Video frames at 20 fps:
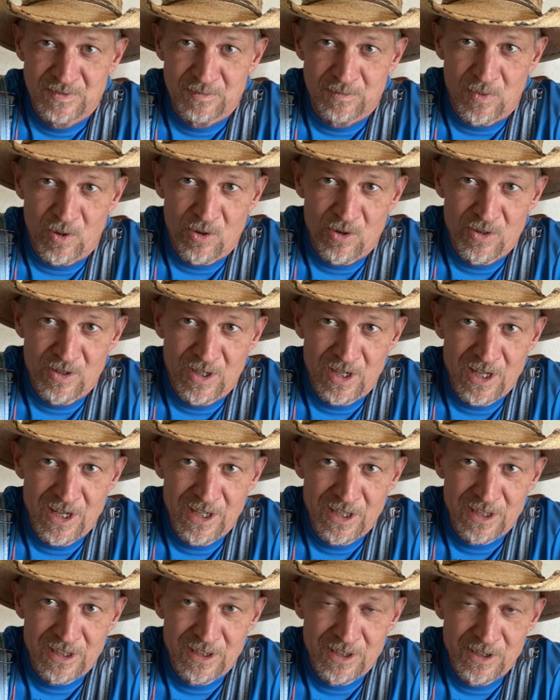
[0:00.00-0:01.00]
more than
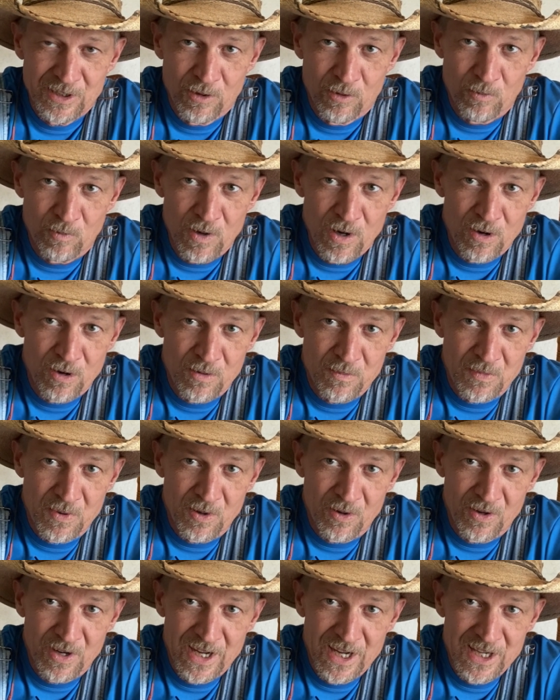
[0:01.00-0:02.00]
likely your
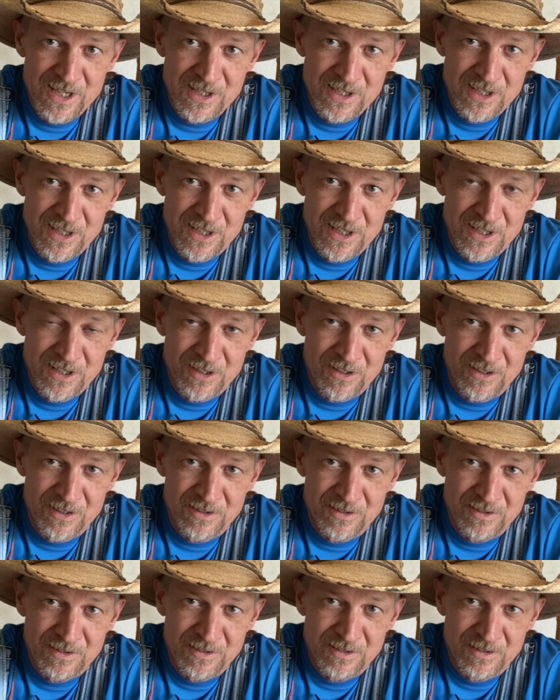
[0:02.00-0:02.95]
Wal-Mart has it in the